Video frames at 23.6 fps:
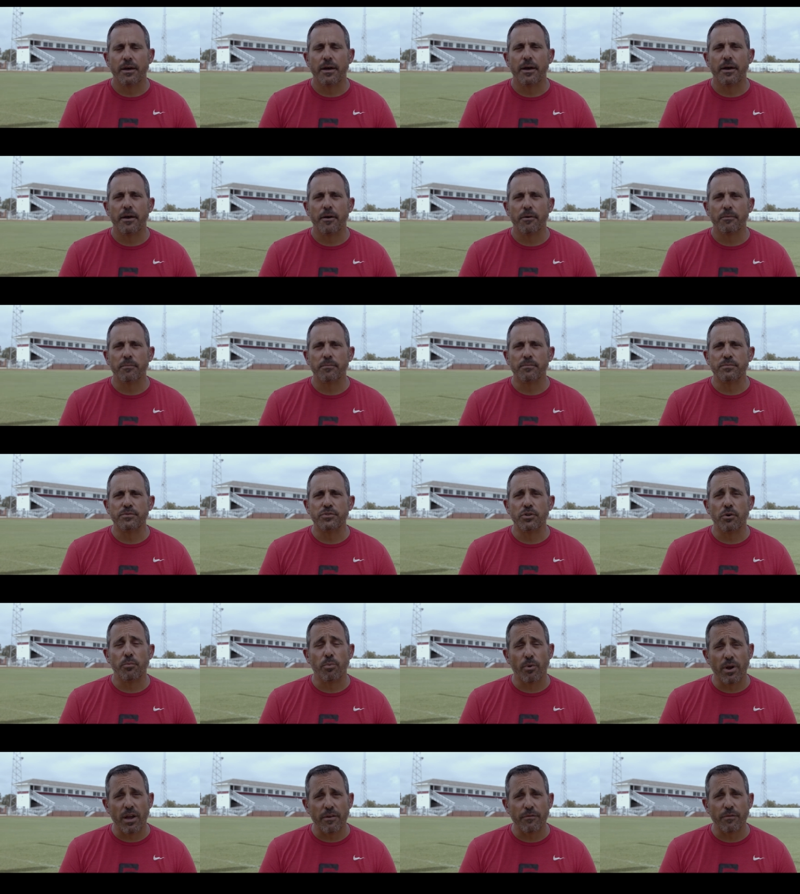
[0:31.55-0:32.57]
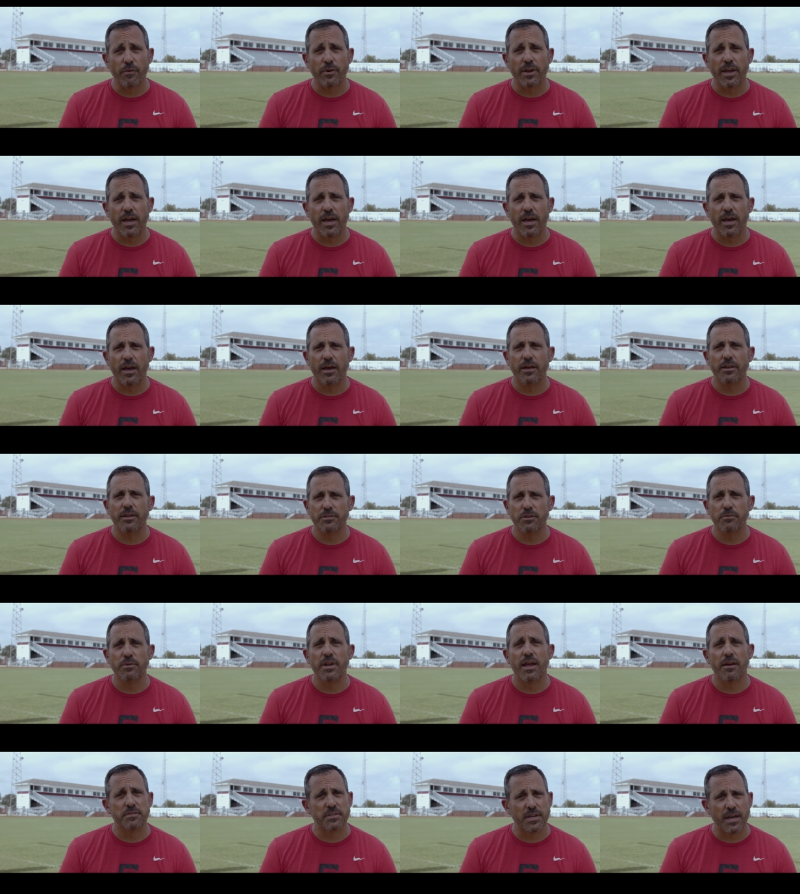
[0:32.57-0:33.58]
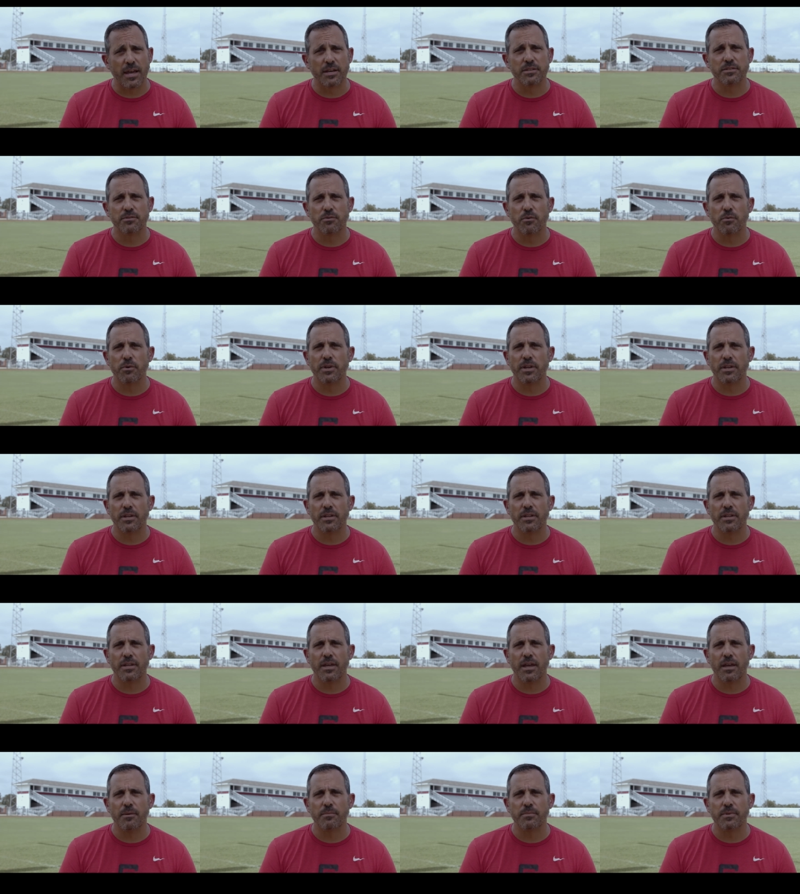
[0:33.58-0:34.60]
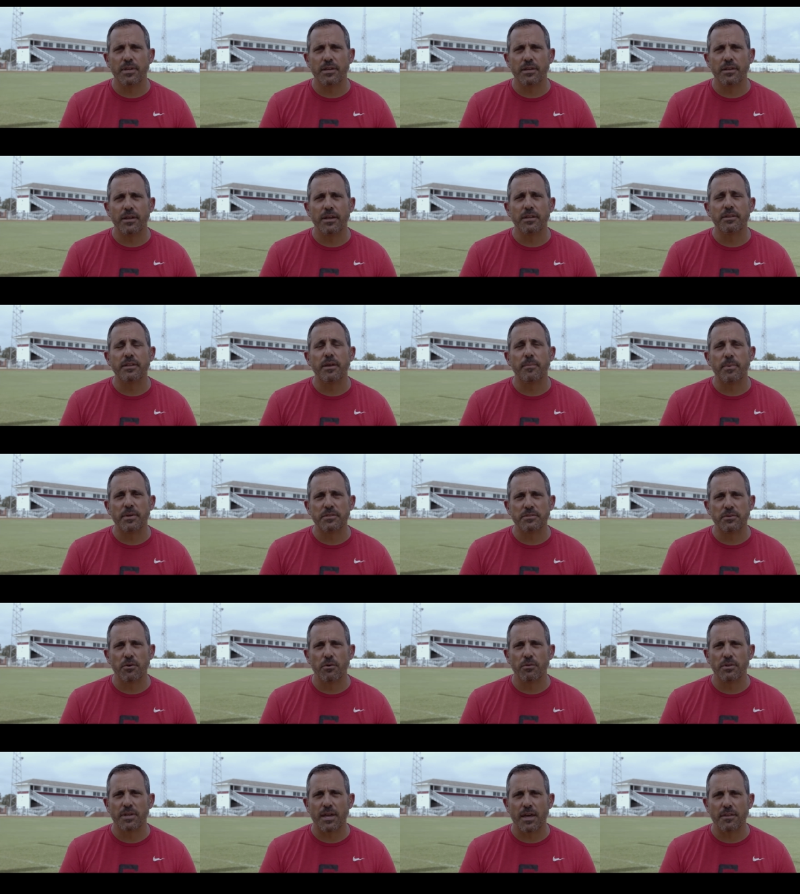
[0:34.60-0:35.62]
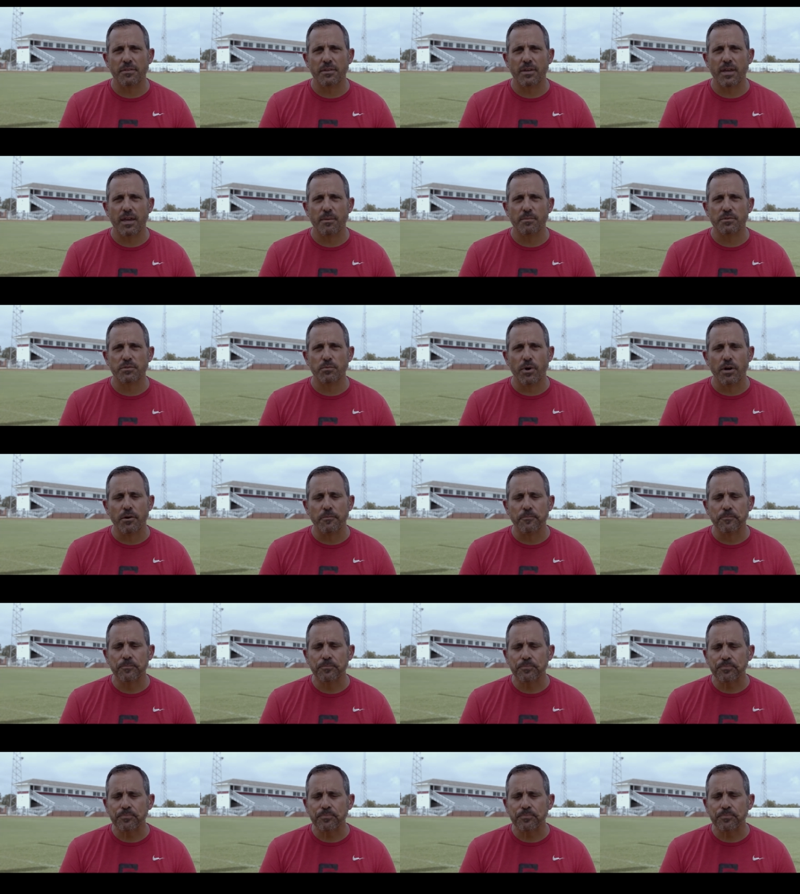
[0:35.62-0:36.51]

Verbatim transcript: Uh, Joe Bradford had two and a half sacks going into the game in that Pensacola Catholic game as well.